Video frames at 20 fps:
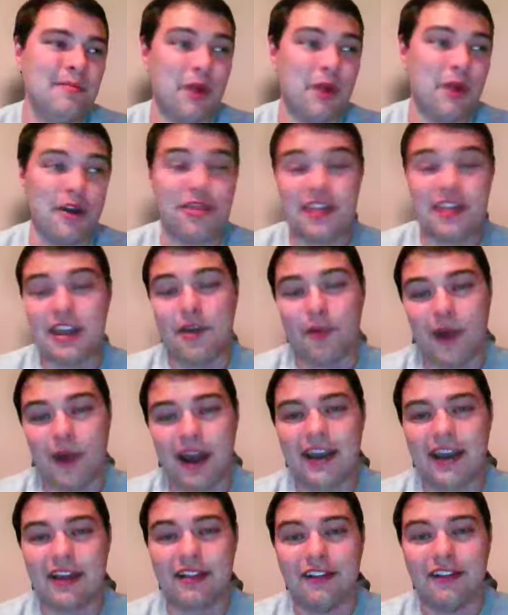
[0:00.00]
But
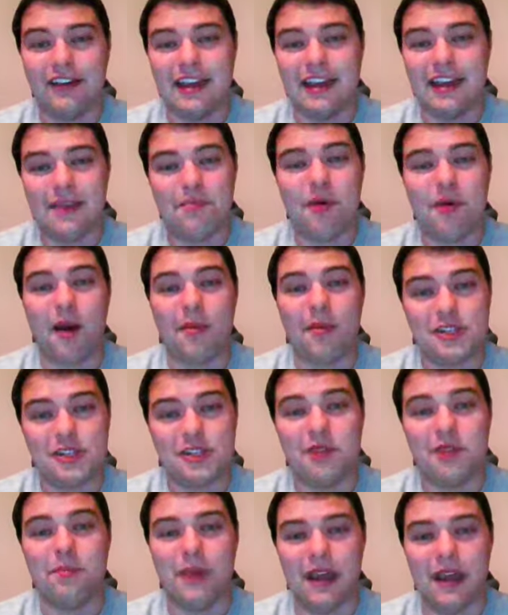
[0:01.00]
theoretically, he probably
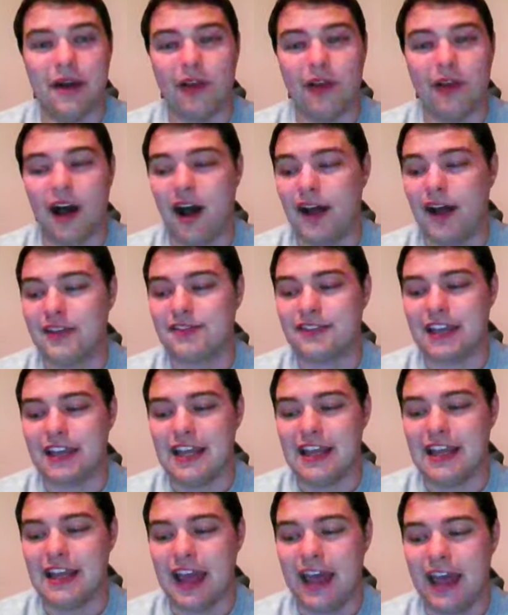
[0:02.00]
should be on the hot
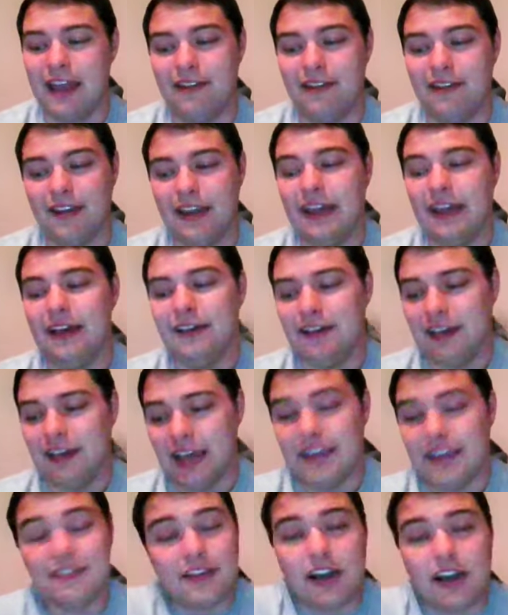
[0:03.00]
seat, and
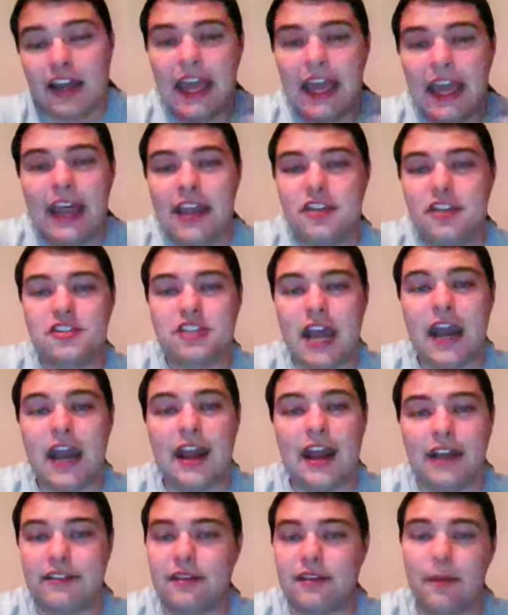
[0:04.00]
he's going to get his
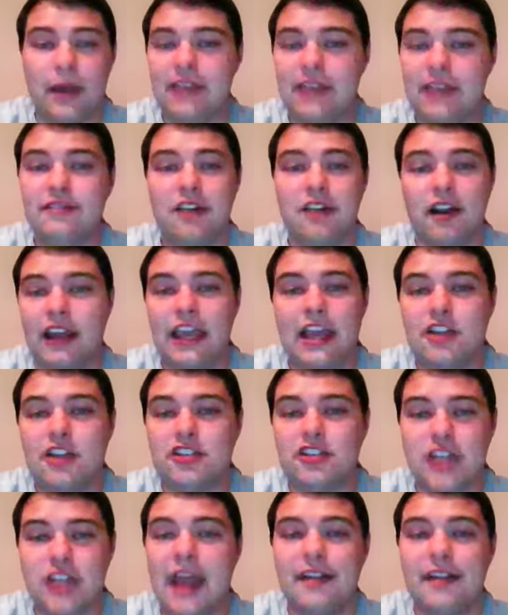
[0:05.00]
chance. He's going to
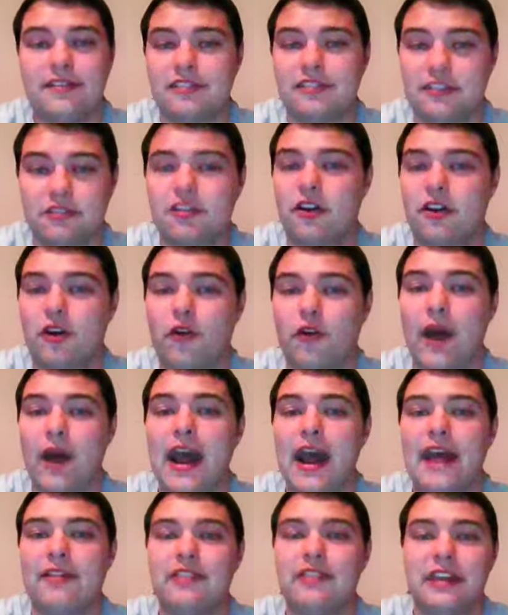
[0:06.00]
get chances to
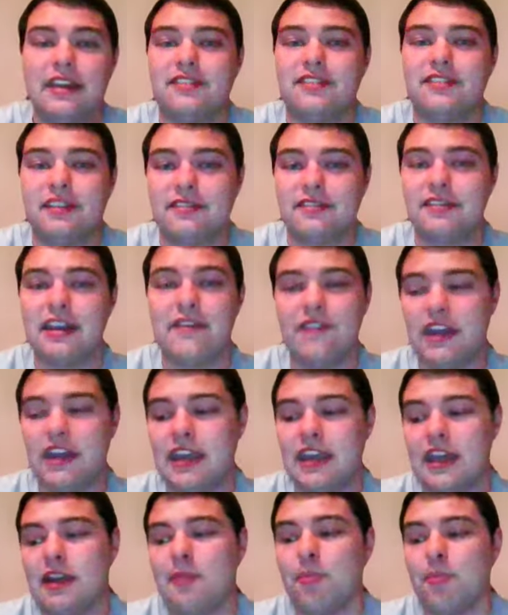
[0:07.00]
correct this and see if
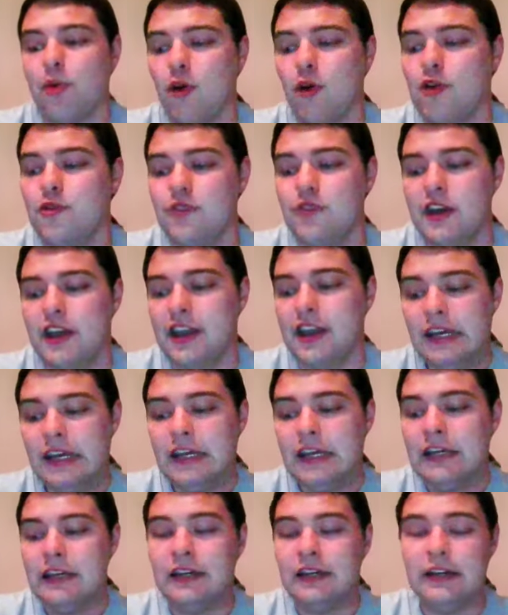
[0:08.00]
he can improve it.
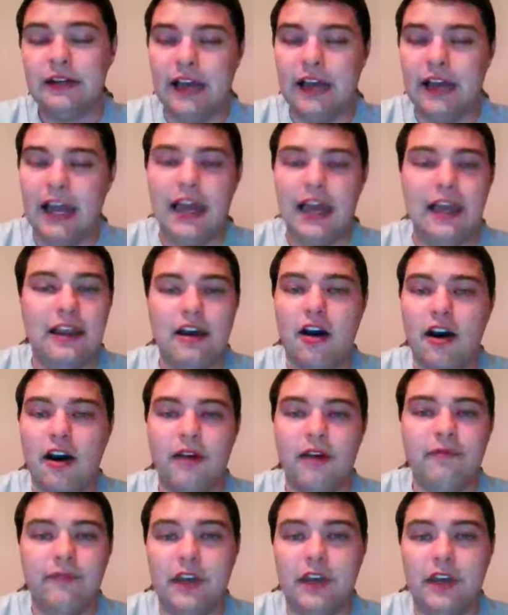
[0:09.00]
And
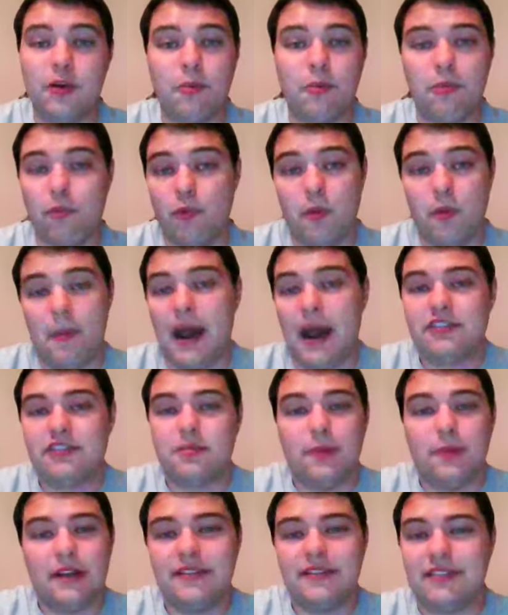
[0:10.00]
it'll
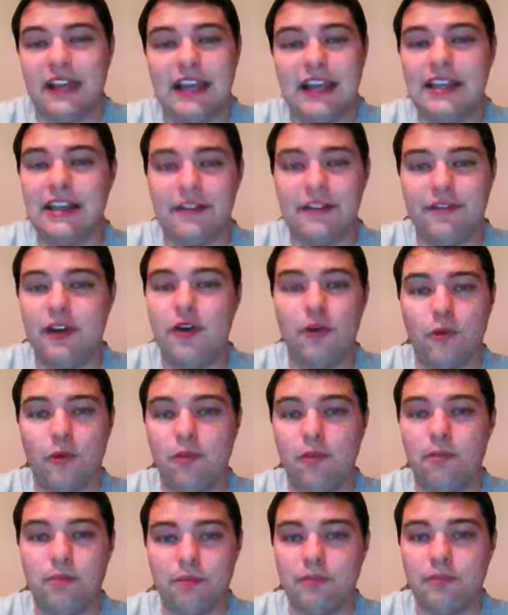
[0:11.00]
remains to be seen if
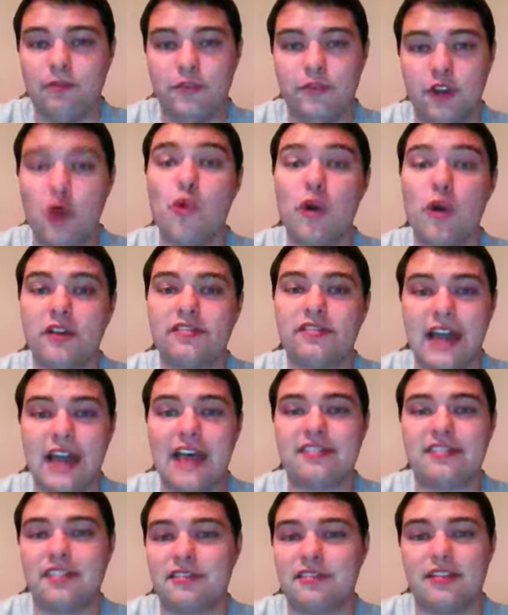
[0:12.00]
he'll do what's
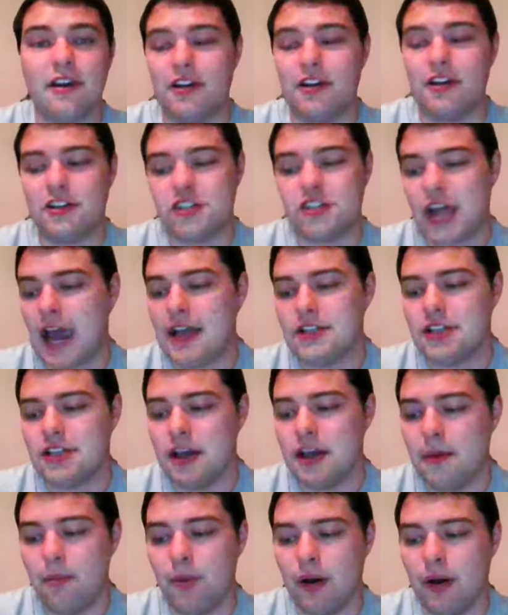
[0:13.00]
necessary to
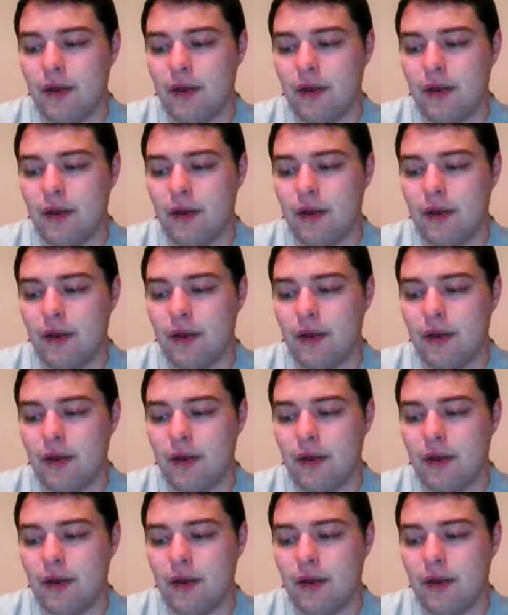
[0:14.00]
change it.